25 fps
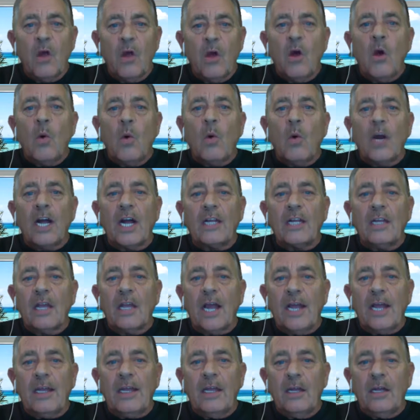what I'd
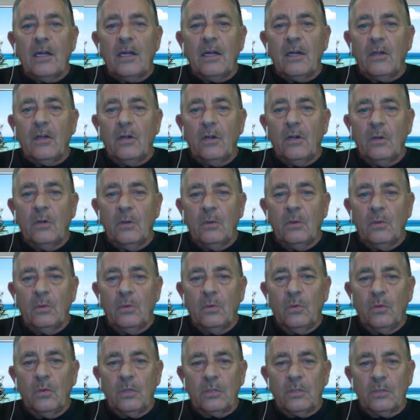like you to
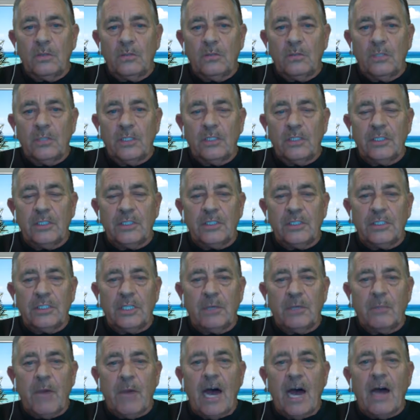do is just
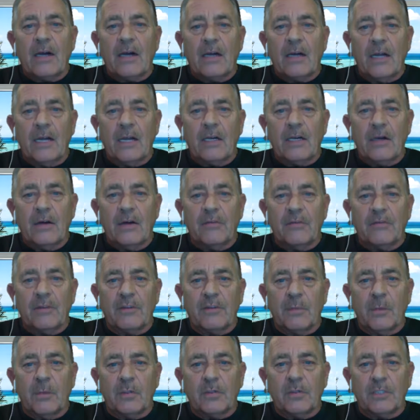sit back, get
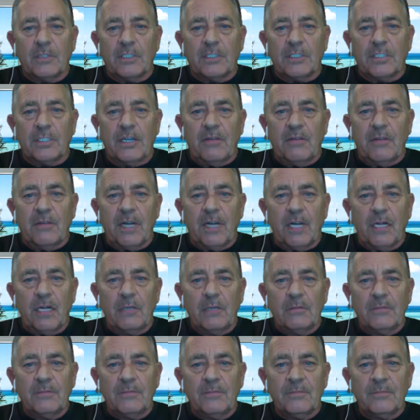comfortable this evening,
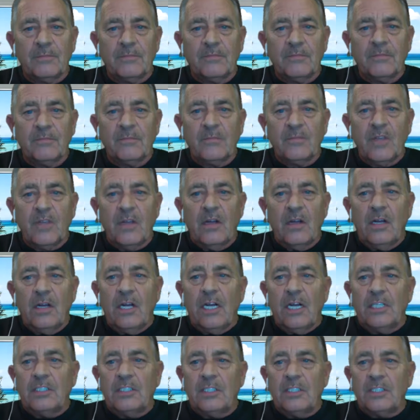
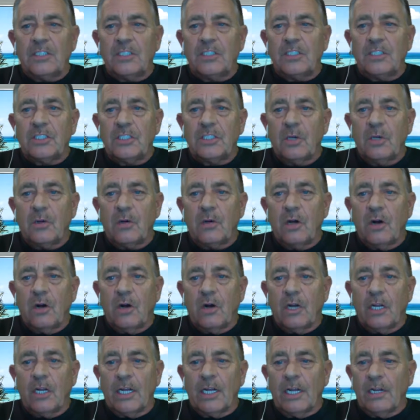and just soak it
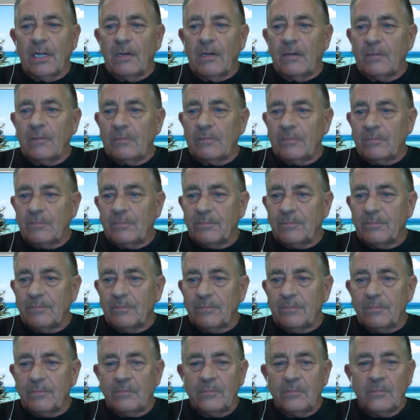all in.
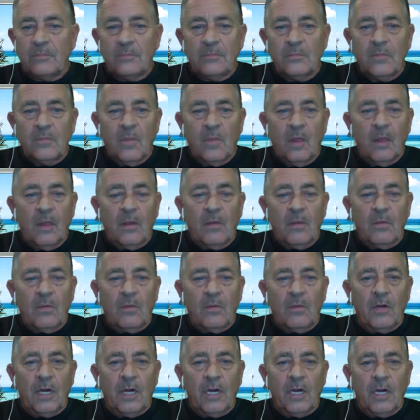
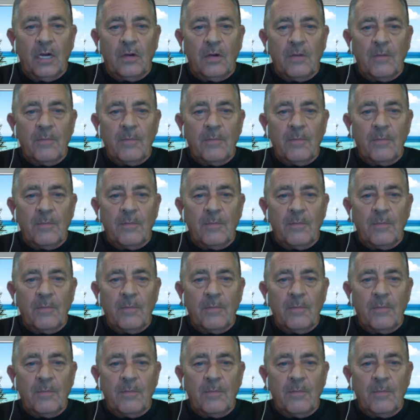Okay?